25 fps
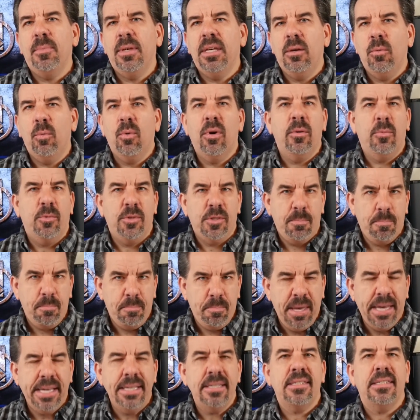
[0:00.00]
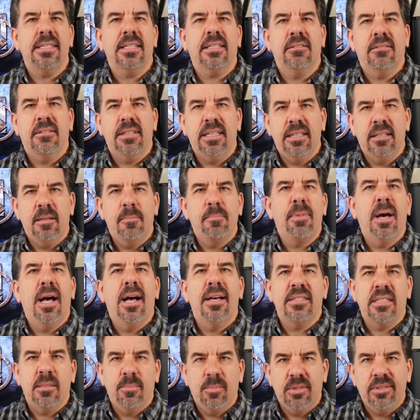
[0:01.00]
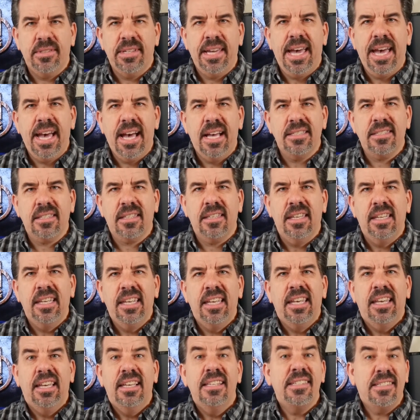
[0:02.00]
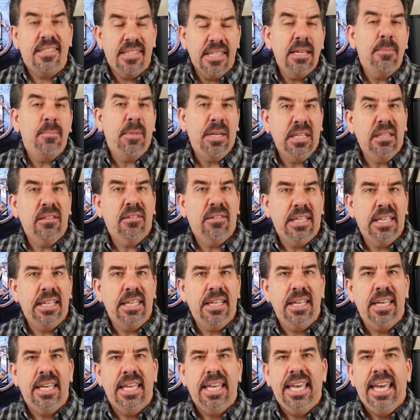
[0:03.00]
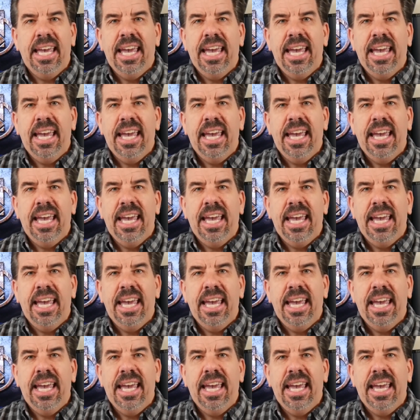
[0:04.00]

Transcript: me what was basically an impossible task, seemingly,